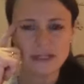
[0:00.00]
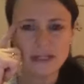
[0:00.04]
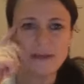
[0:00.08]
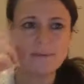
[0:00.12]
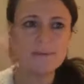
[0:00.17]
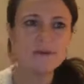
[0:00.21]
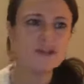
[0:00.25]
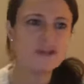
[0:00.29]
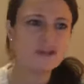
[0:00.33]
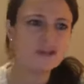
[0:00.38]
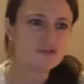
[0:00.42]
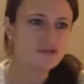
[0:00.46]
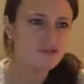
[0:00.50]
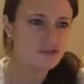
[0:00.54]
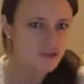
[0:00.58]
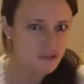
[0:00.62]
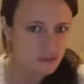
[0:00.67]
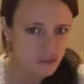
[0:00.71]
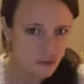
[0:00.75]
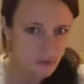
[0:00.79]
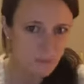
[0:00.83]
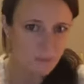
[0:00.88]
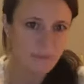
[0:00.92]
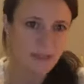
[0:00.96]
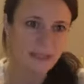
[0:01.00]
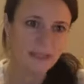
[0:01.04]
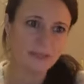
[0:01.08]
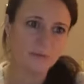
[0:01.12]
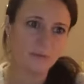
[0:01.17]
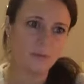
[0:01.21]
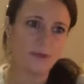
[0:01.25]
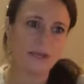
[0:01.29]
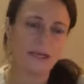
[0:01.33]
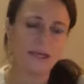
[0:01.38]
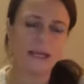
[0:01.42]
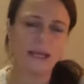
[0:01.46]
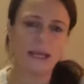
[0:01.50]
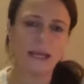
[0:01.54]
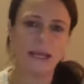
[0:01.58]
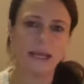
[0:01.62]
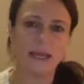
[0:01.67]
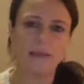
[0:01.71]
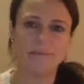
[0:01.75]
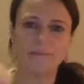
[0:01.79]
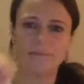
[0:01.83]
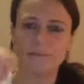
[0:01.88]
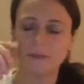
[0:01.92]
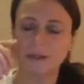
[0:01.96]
let me just drop this one in here